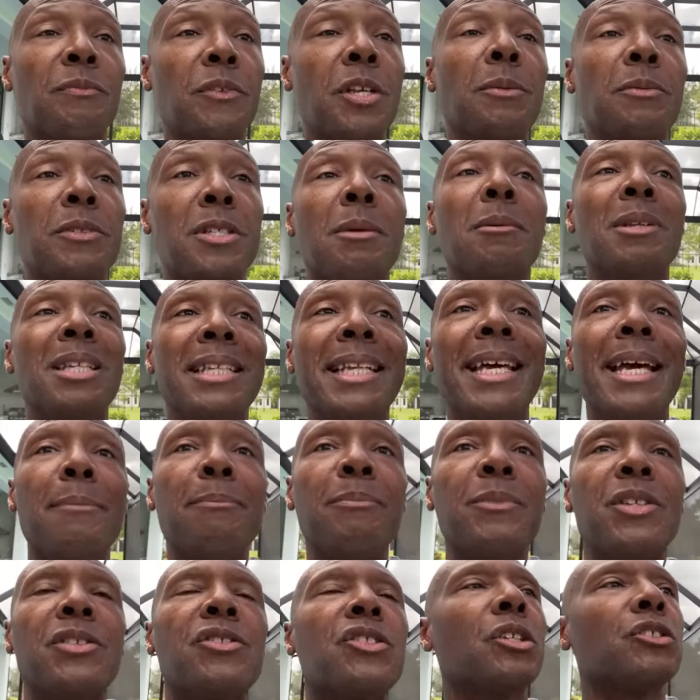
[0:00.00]
to, to
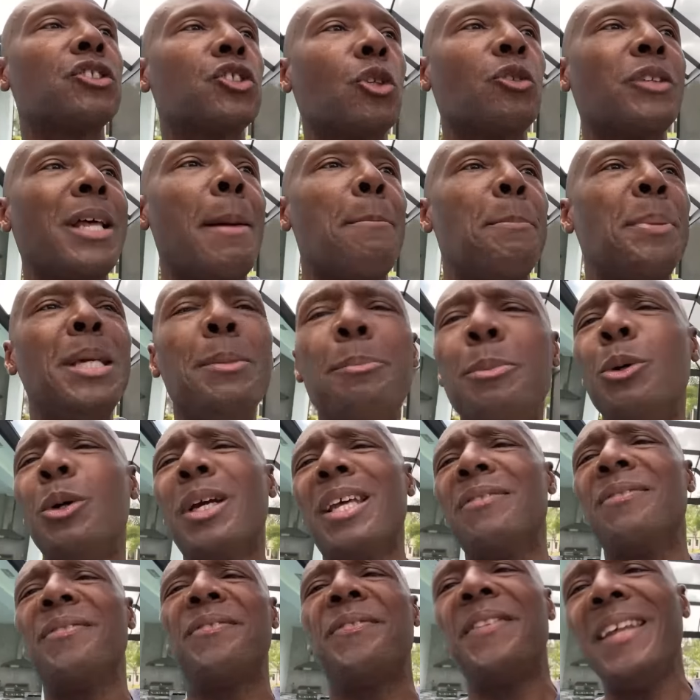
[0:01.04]
let to, so that people
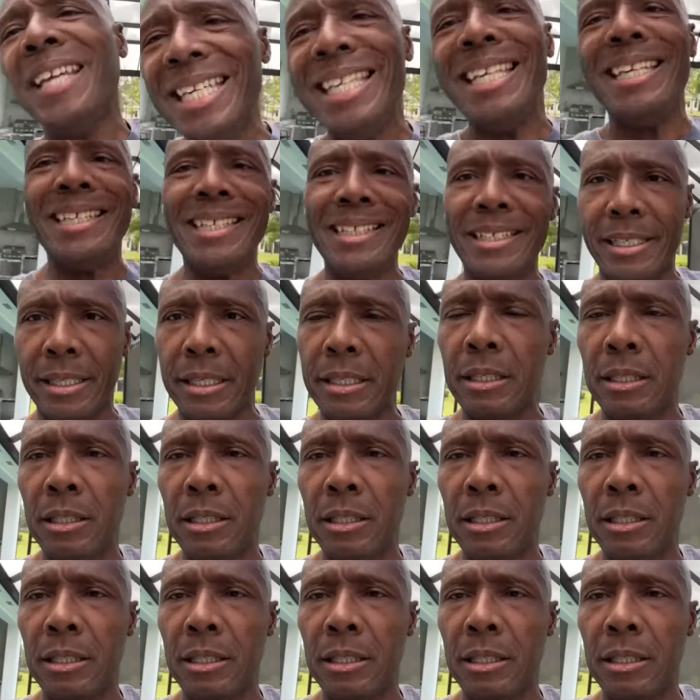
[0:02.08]
can think